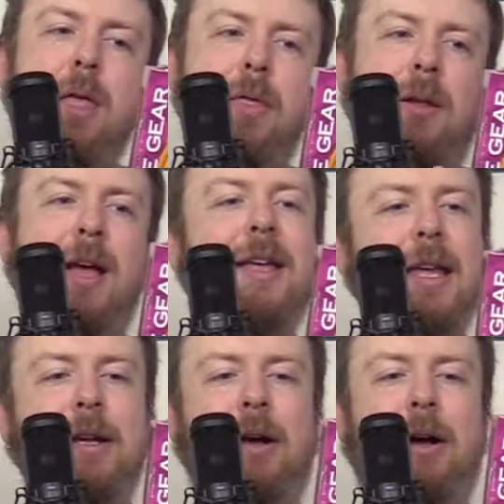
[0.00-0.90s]
the Lion
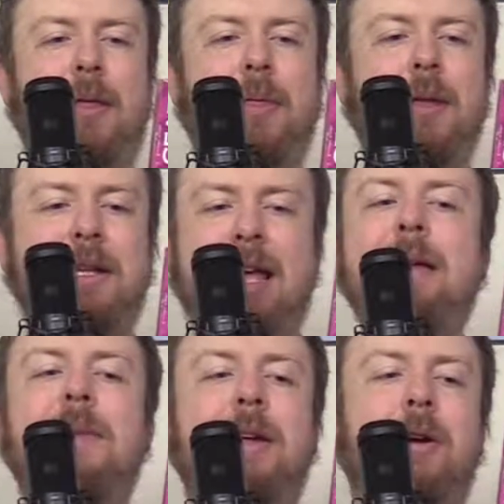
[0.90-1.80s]
King on the
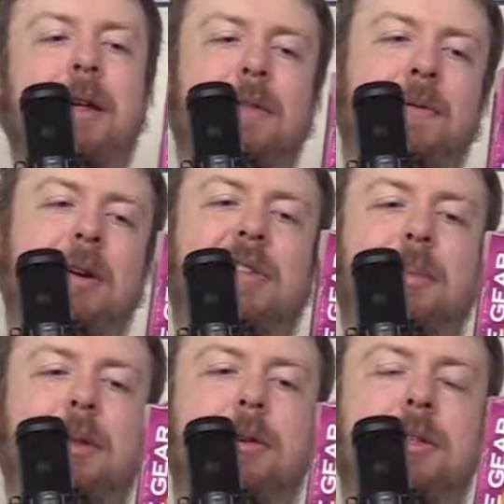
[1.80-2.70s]
Game Gear is very
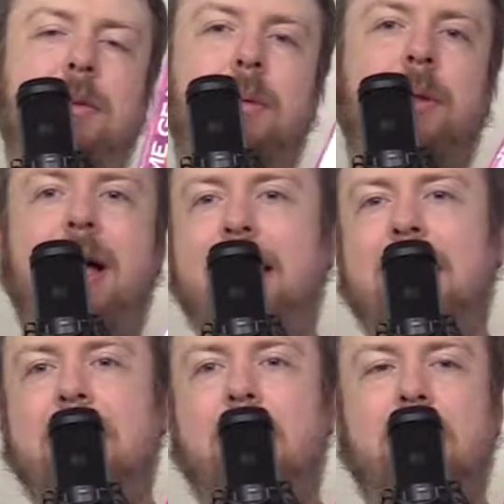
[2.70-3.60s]
similar to the Lion
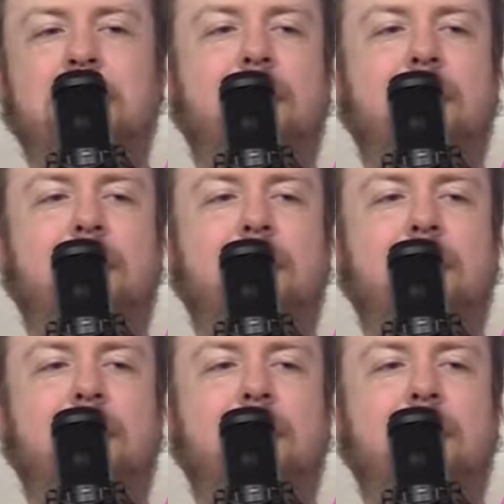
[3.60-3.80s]
King on the